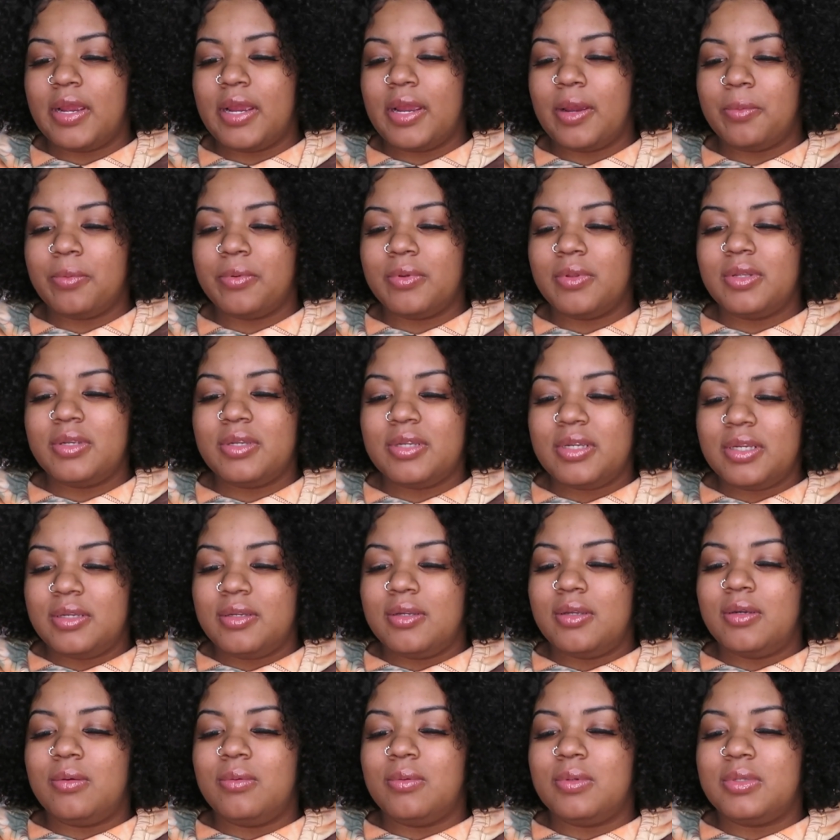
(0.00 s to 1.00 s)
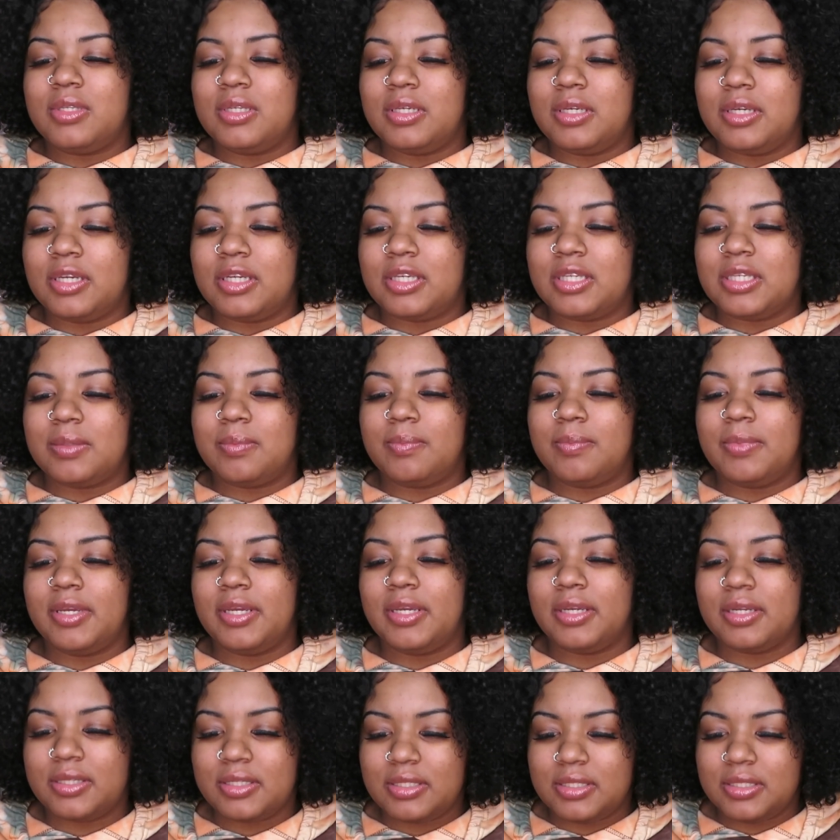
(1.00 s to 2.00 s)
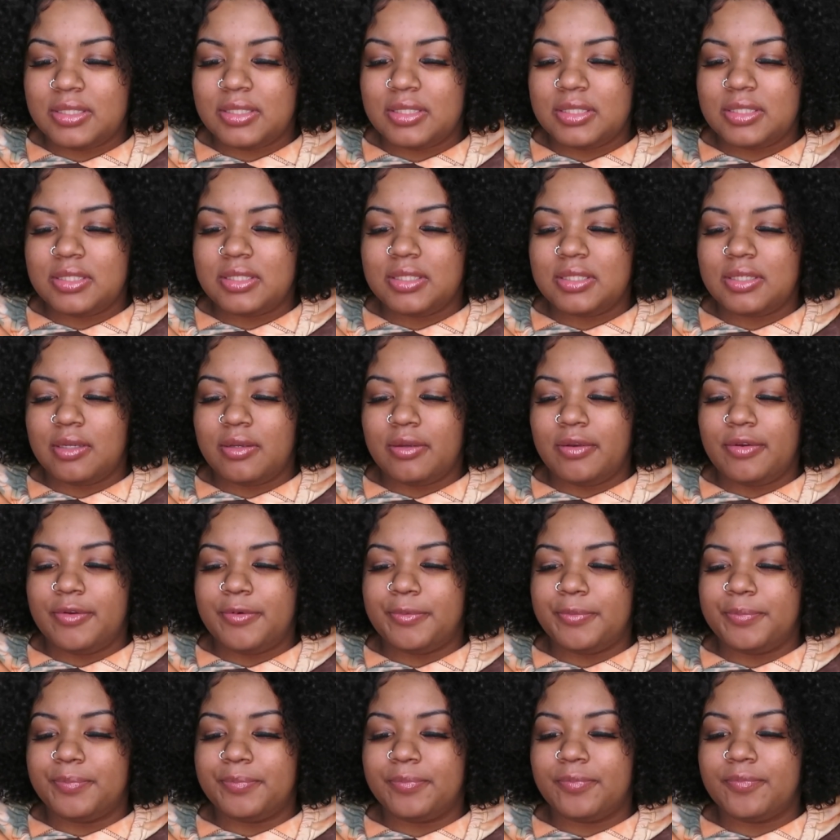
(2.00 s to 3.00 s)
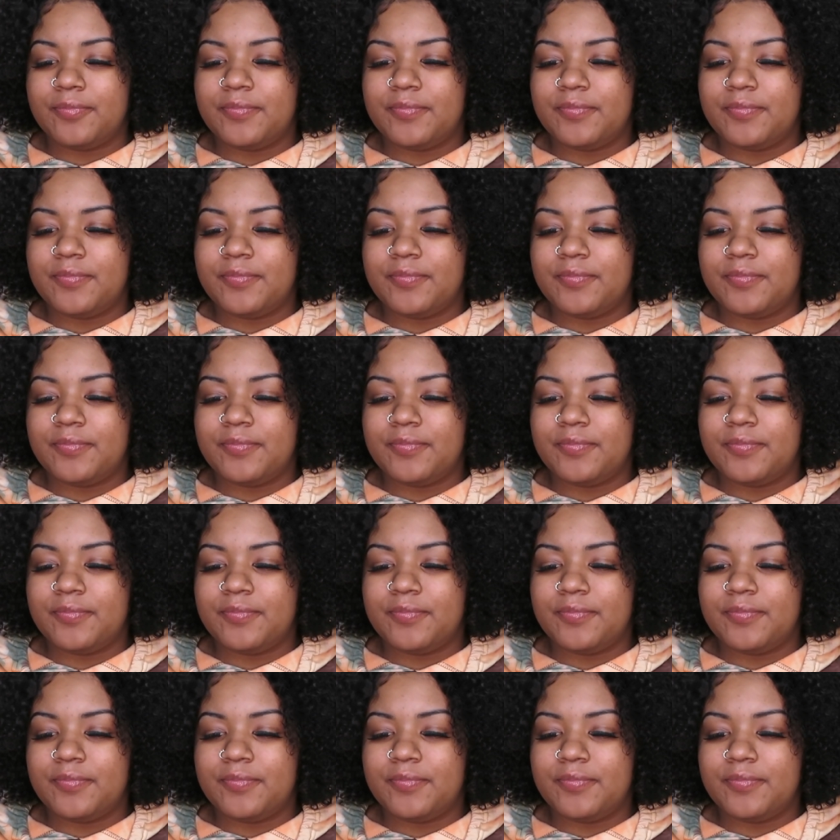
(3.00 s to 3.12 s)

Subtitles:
I really didn't know what to expect. So